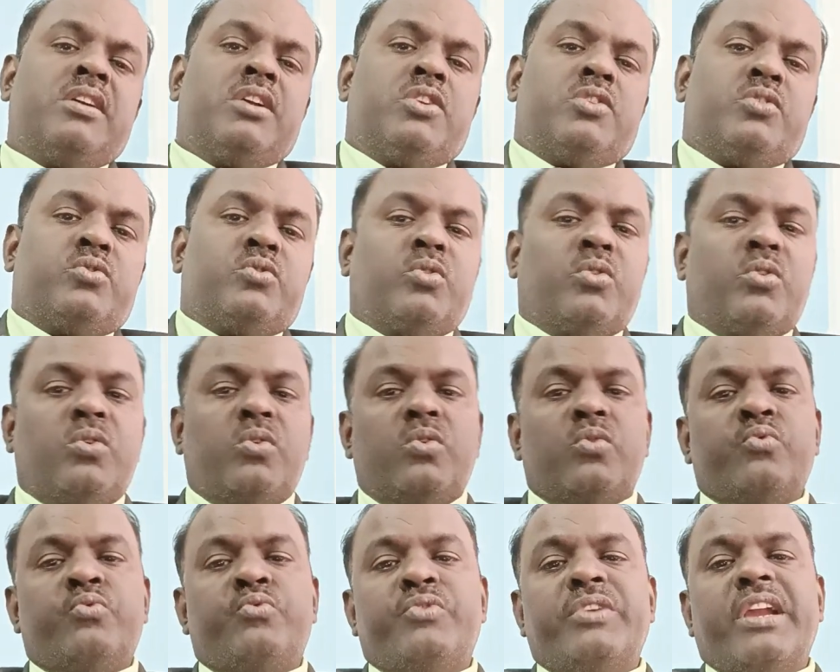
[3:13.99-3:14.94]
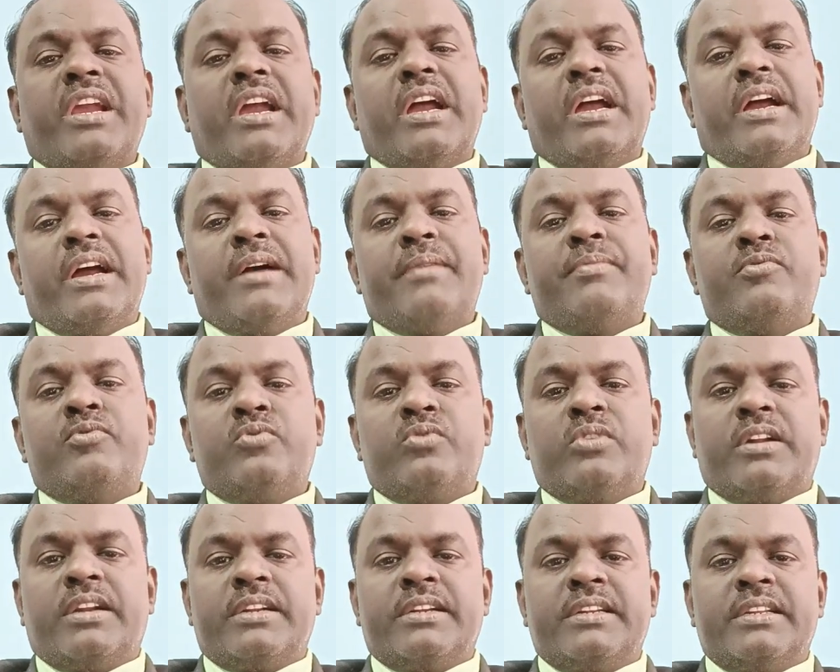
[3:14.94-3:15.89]
So we have
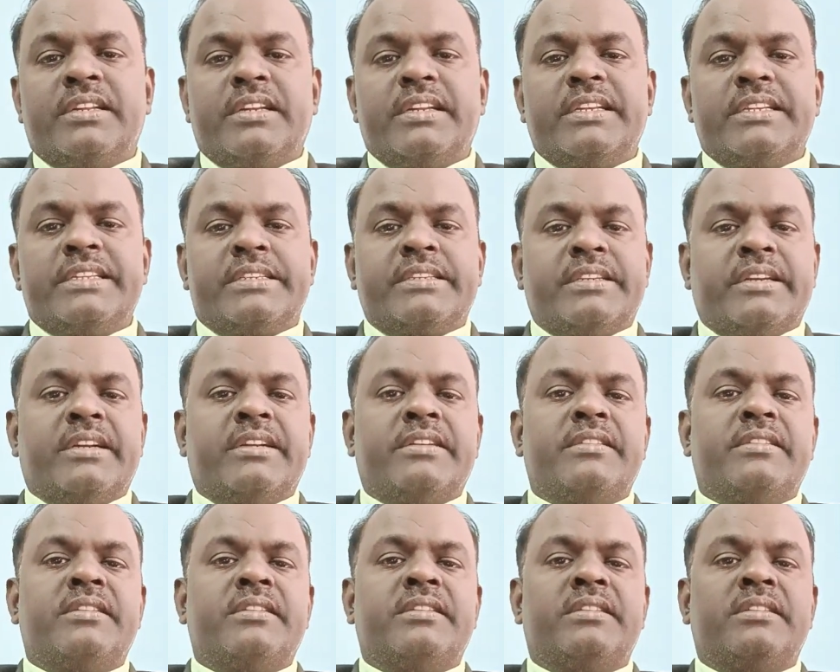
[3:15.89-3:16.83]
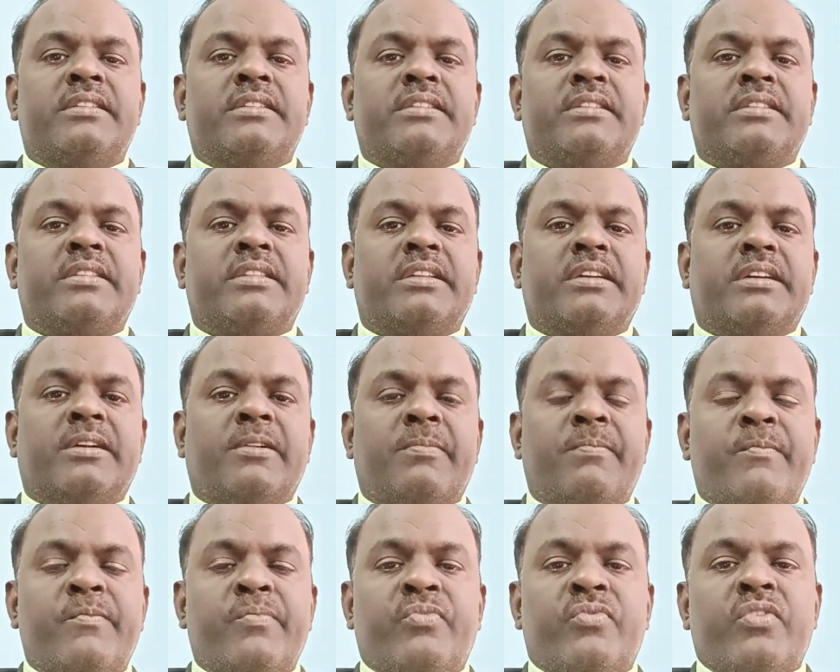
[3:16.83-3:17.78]
to understand the
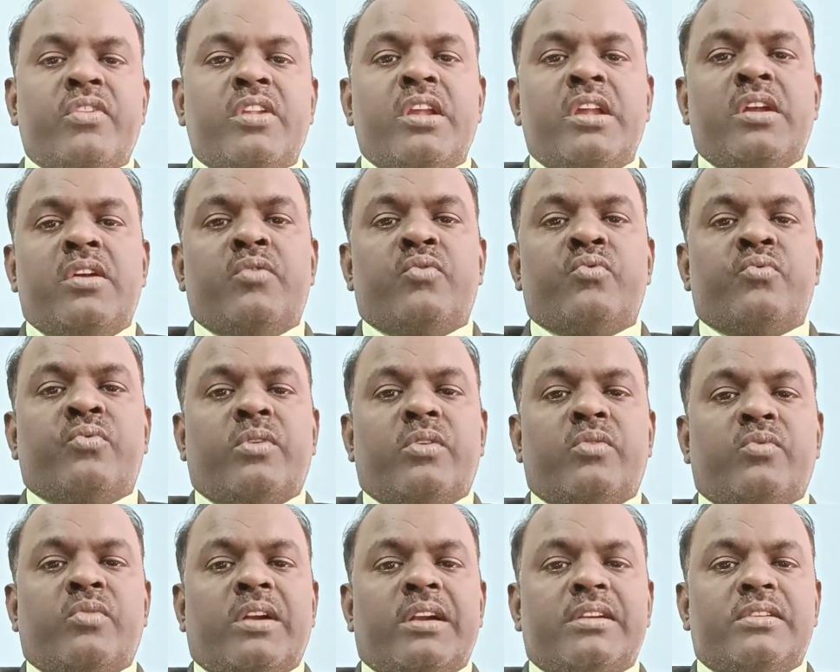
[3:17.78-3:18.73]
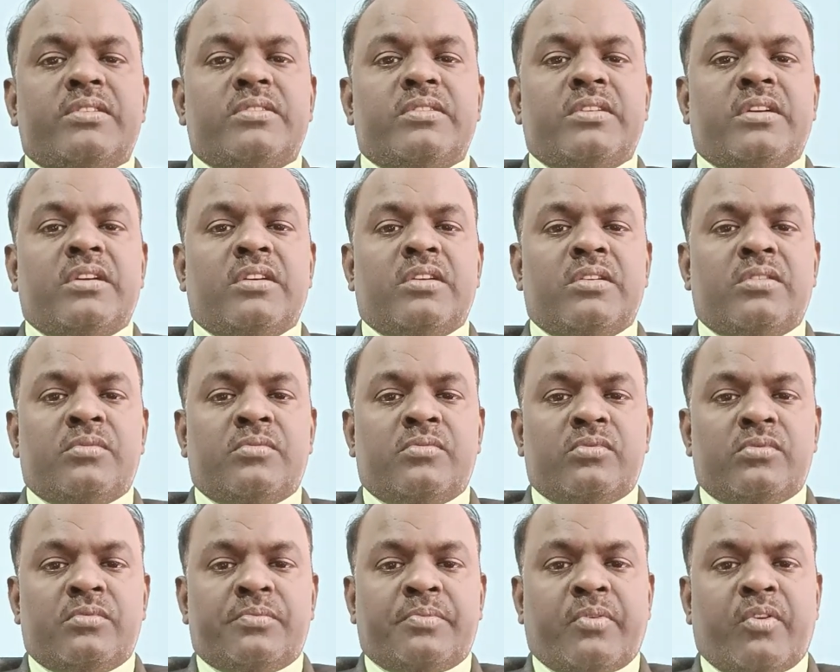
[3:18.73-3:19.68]
what
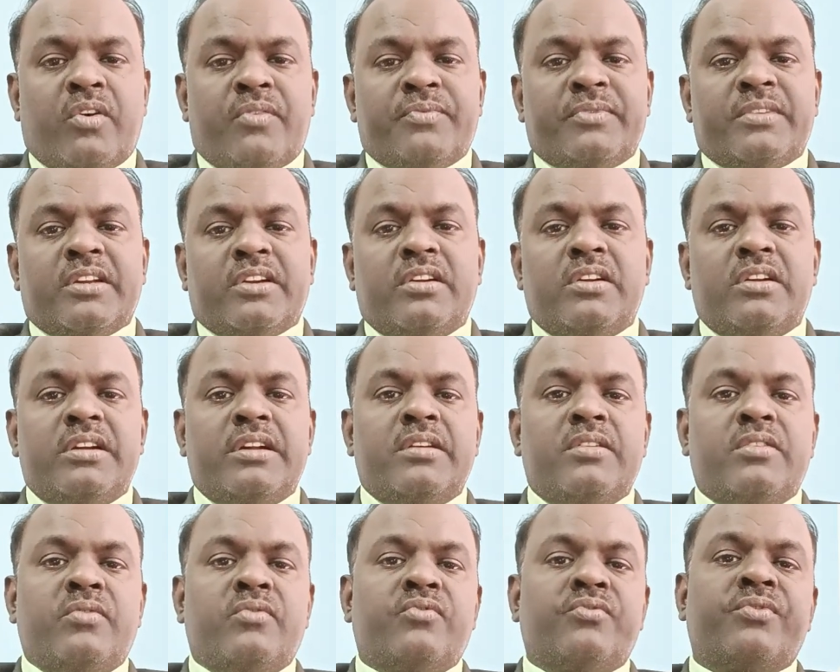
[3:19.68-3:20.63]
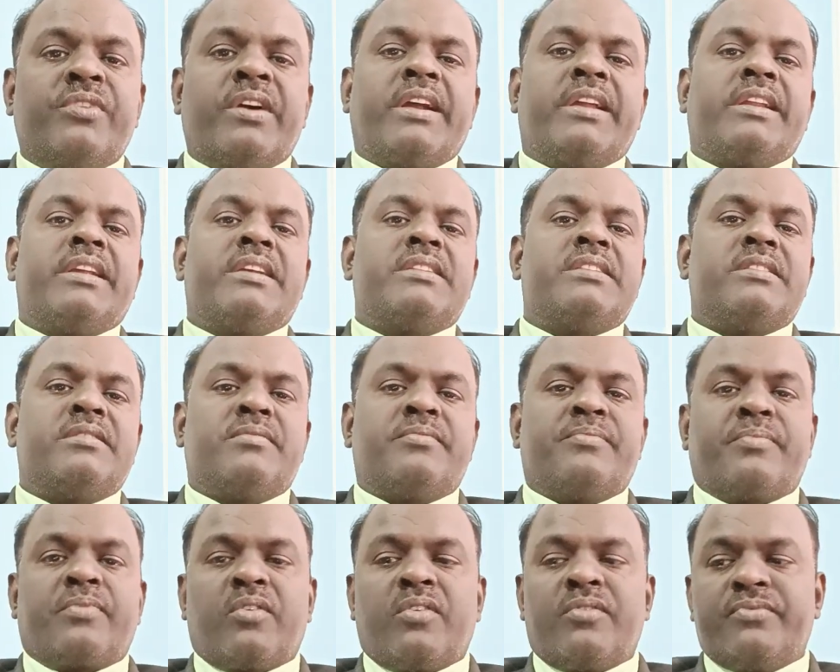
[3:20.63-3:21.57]
from the virus,
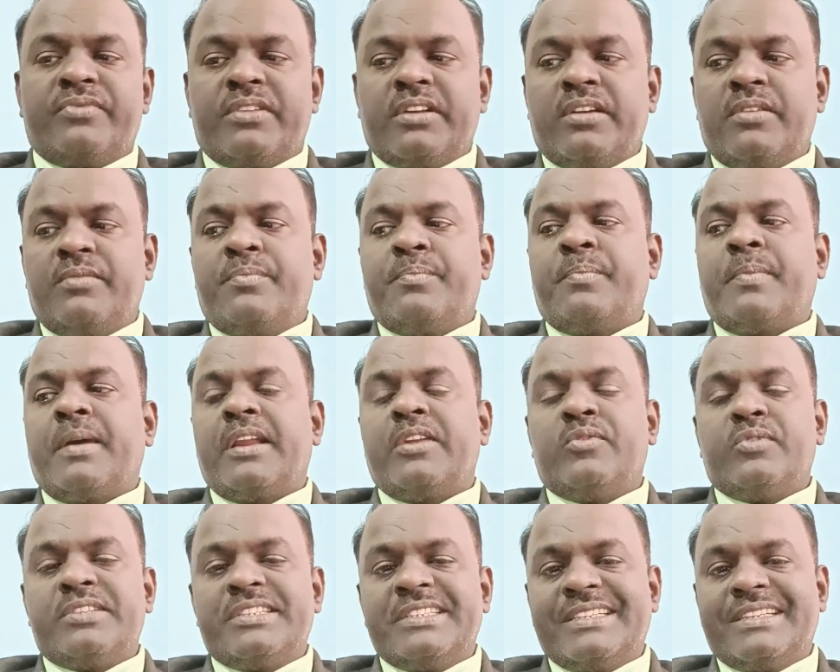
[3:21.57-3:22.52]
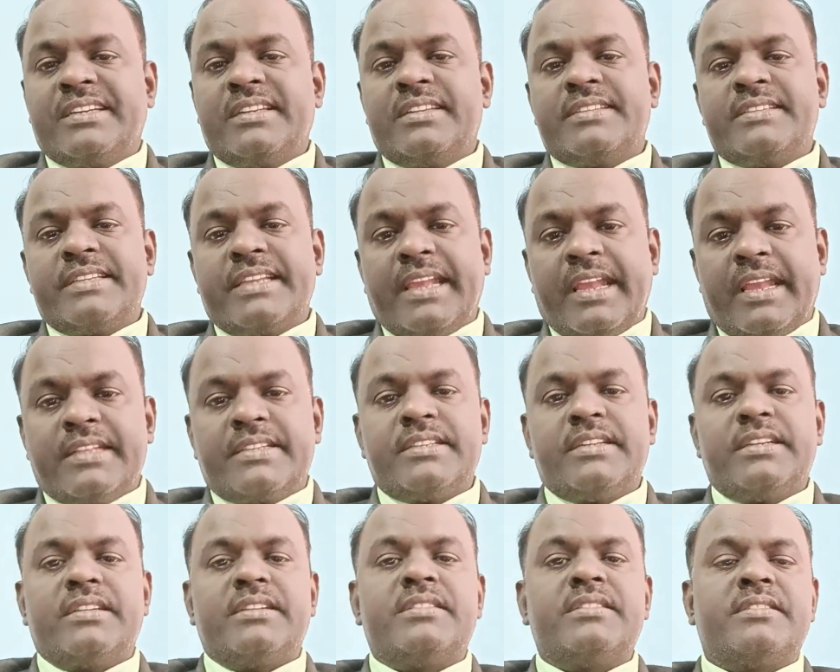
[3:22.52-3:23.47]
from the biological
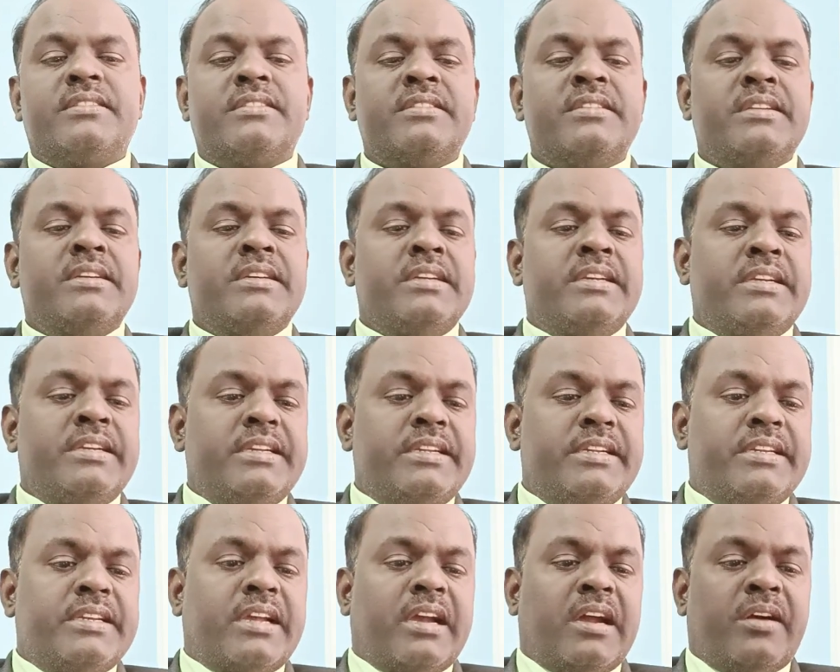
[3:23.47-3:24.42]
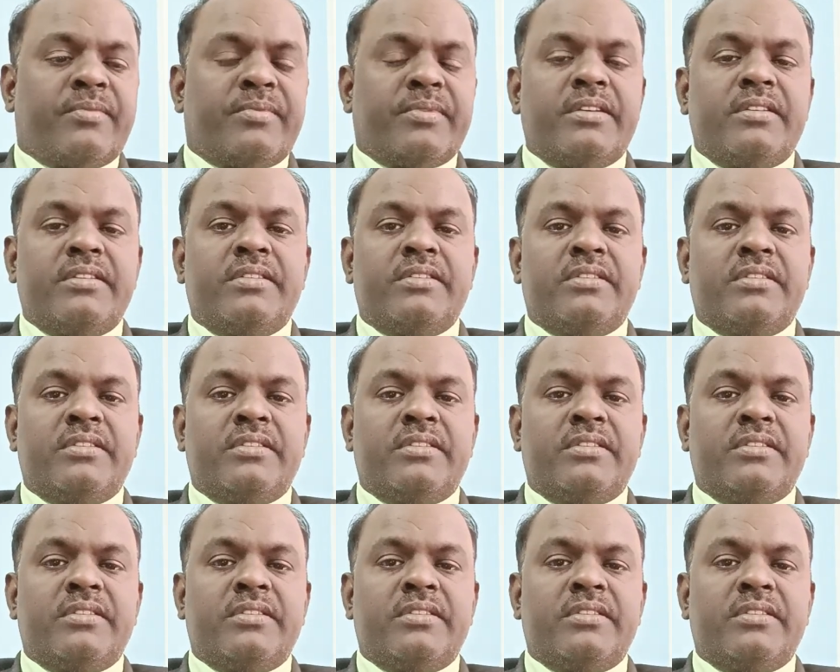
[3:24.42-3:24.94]
agents in our